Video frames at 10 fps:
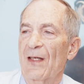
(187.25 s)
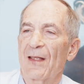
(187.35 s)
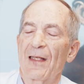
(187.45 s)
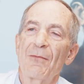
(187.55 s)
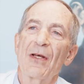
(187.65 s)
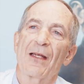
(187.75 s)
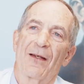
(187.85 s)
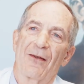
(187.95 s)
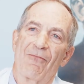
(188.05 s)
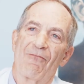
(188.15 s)
unlimited,
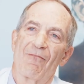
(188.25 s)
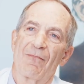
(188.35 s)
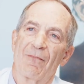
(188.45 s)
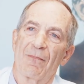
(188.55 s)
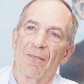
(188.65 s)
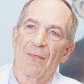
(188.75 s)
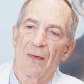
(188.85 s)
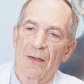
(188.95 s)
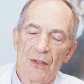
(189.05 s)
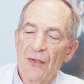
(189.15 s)

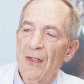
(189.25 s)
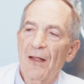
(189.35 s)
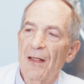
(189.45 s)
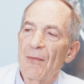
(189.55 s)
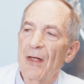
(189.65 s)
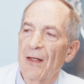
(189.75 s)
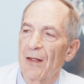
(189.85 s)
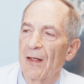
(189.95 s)
just unlimited.